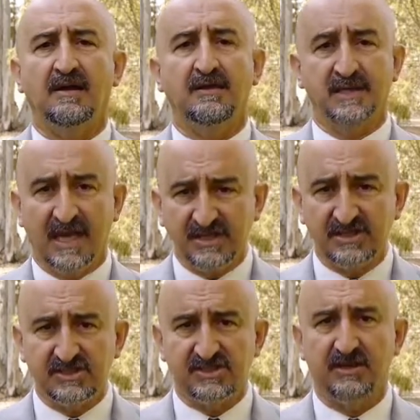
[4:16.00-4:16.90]

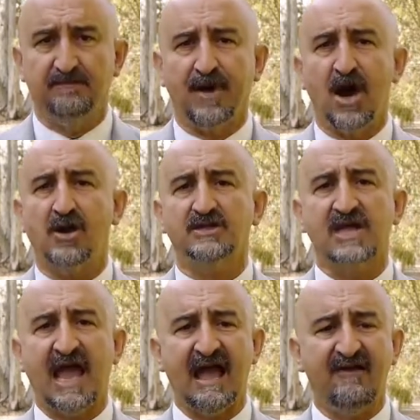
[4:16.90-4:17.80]
Yes, parks
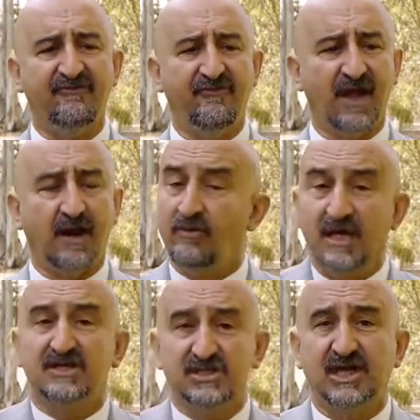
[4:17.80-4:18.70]
have a
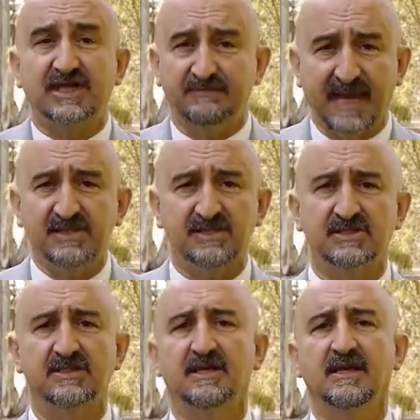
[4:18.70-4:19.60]
real estate
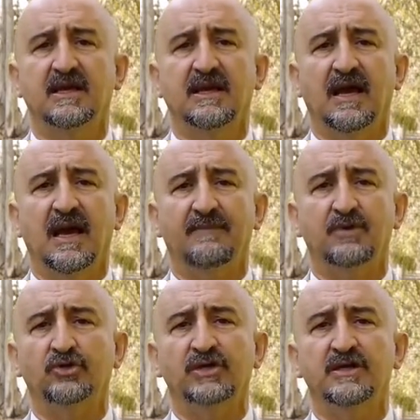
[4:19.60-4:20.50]
base. I'm
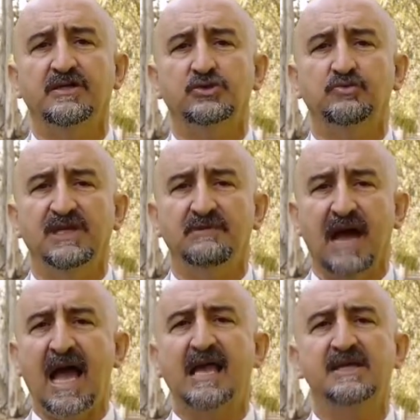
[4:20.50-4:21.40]
not here to
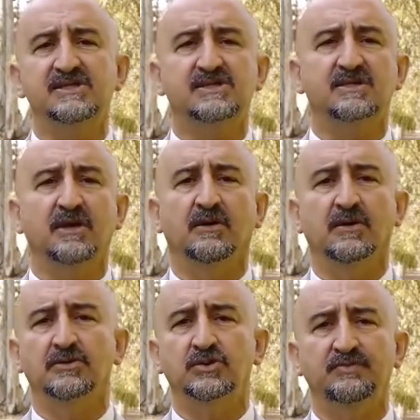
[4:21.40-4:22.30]
minimize
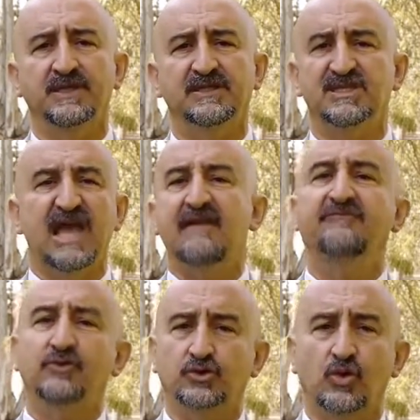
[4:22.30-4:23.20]
or to be
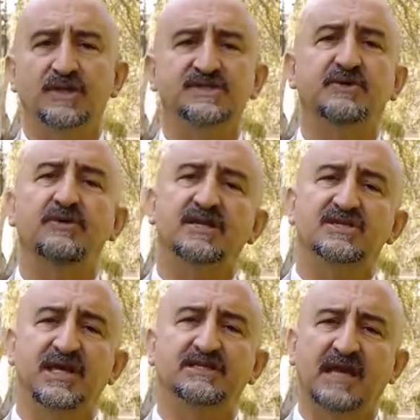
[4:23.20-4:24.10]
disdainful towards the real
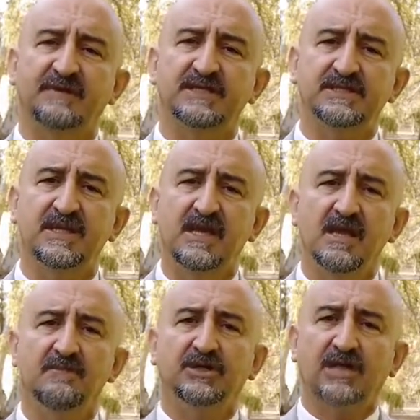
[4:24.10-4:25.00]
estate element,
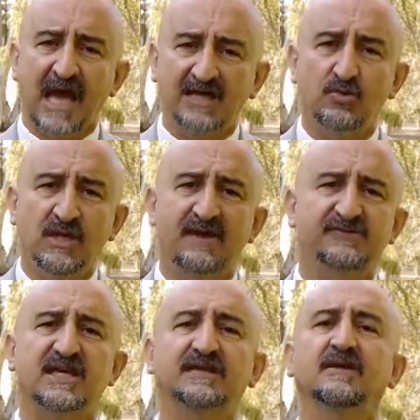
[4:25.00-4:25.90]
but as we have
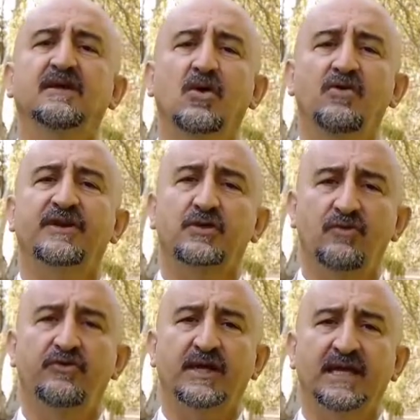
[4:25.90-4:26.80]
said over and
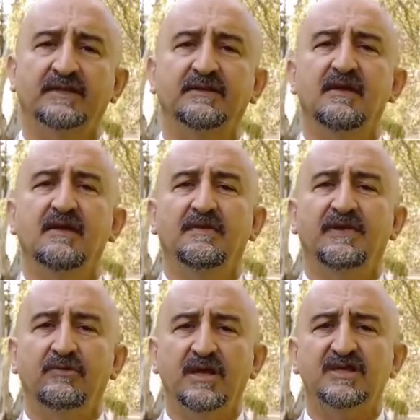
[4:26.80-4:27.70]
over again,
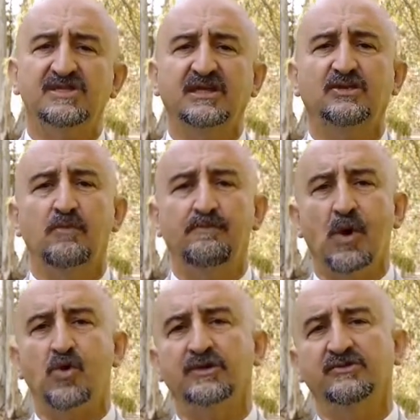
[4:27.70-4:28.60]
the real estate
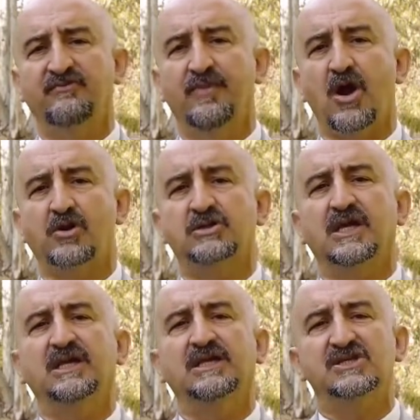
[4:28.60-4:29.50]
component of parks,
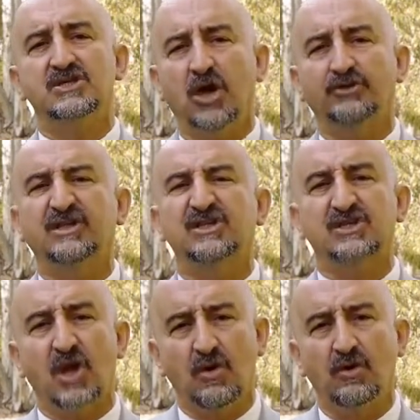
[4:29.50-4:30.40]
it is not the
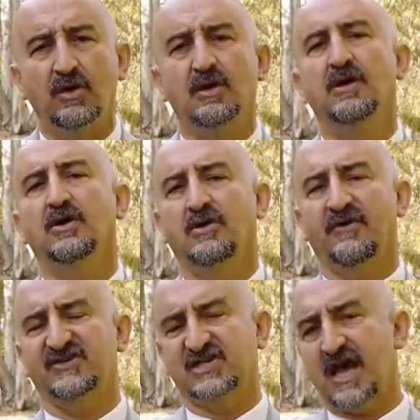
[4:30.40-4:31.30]
soul
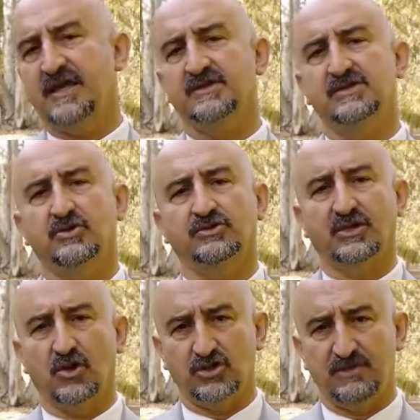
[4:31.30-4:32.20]
of science or
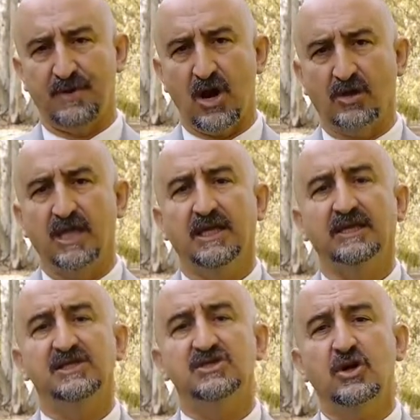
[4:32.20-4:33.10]
technology park.
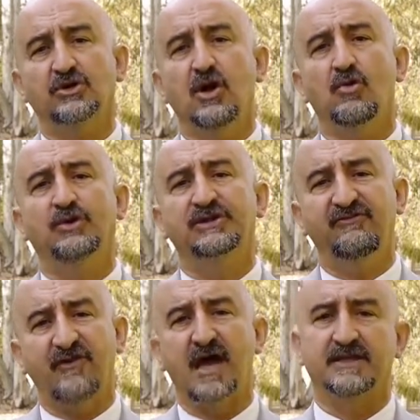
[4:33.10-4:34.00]
It is not what
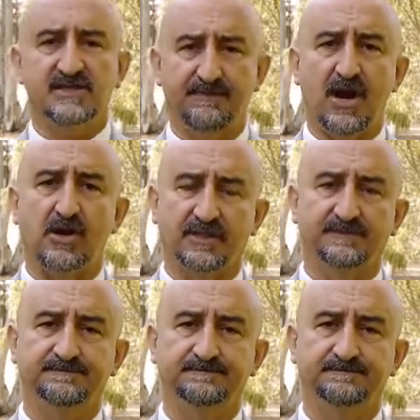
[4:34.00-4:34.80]
defines a park.